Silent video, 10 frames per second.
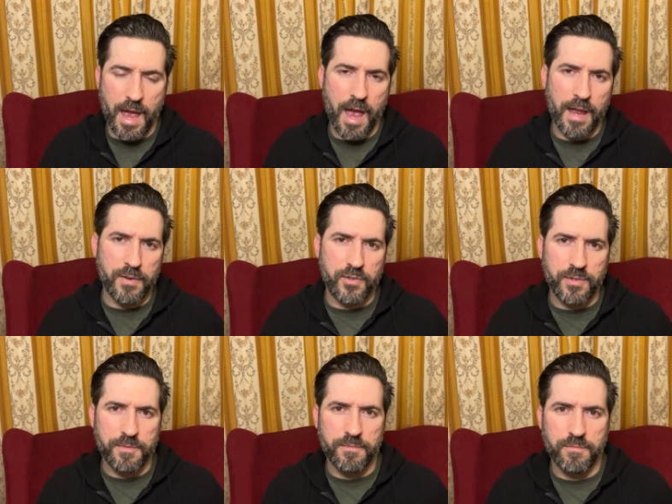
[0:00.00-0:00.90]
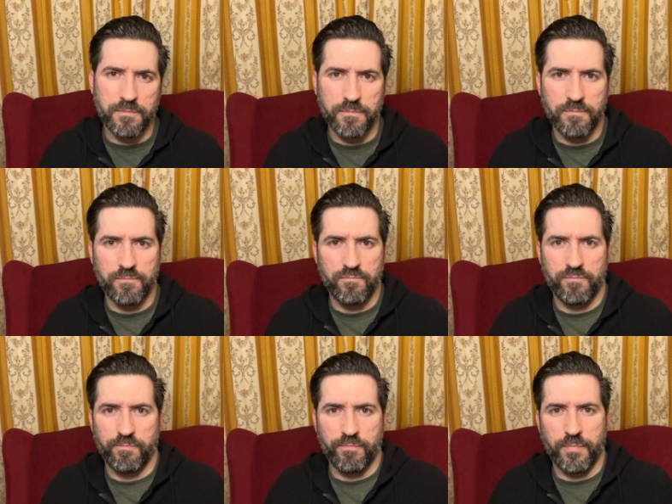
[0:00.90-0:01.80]
And
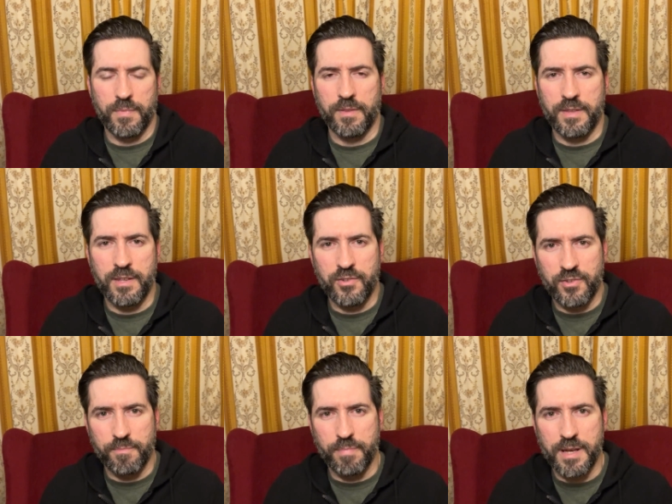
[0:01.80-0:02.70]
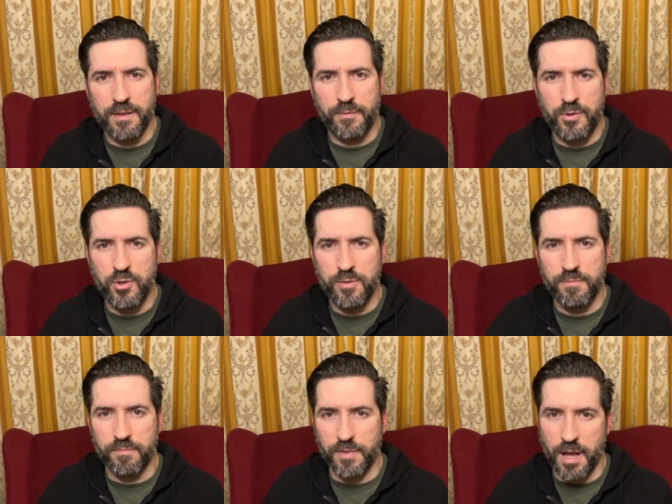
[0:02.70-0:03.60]
there's been a
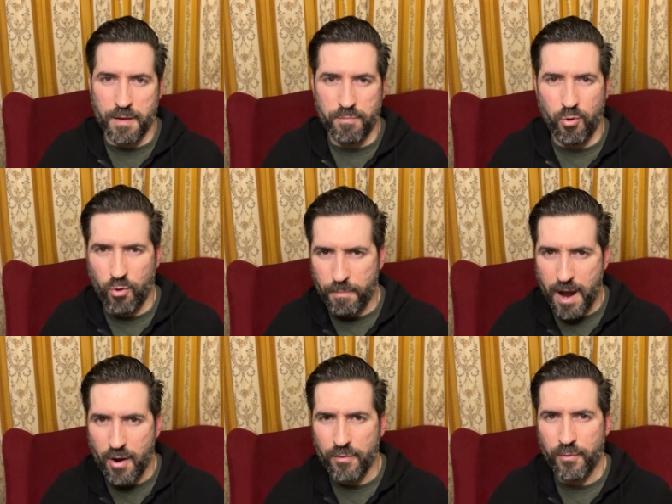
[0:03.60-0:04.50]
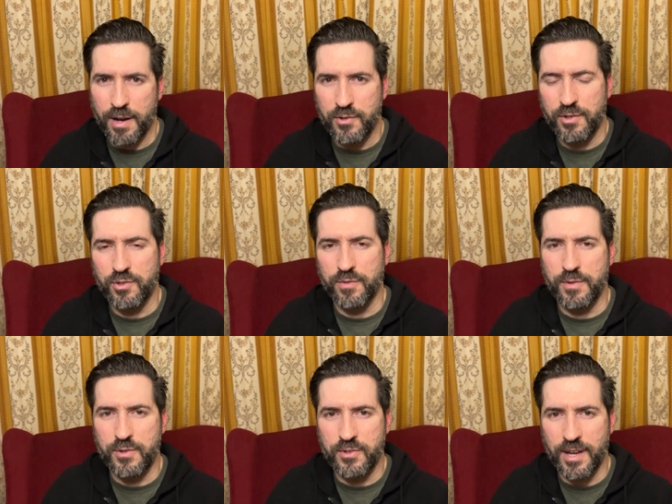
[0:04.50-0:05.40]
few poor paraphrasings of
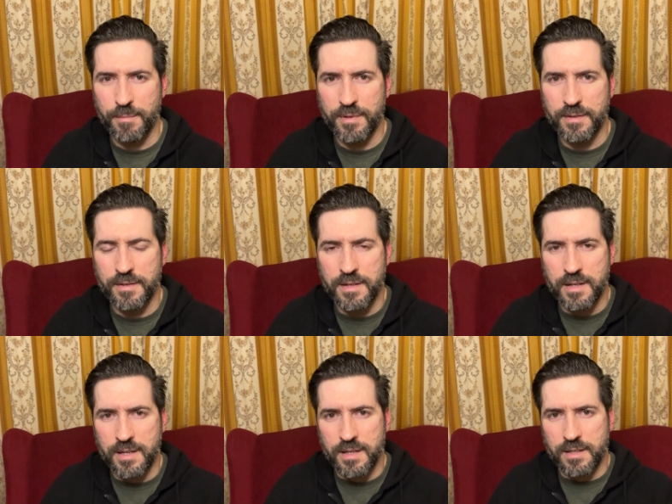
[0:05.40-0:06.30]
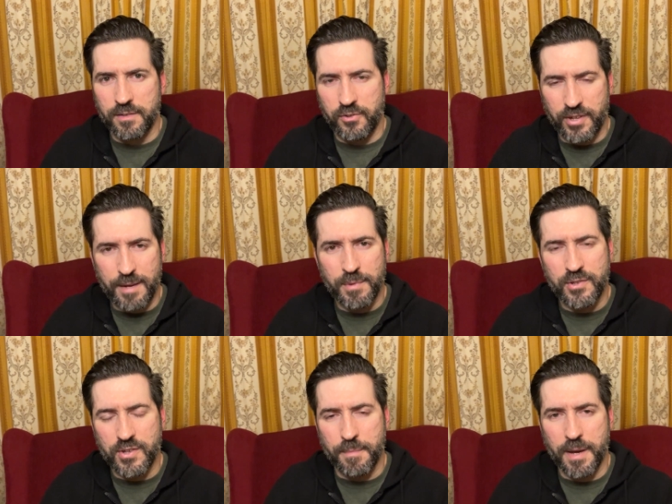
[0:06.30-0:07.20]
his
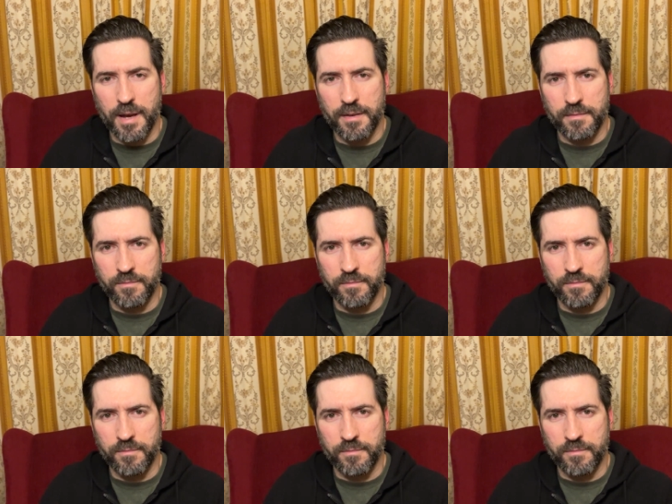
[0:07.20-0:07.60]
statements about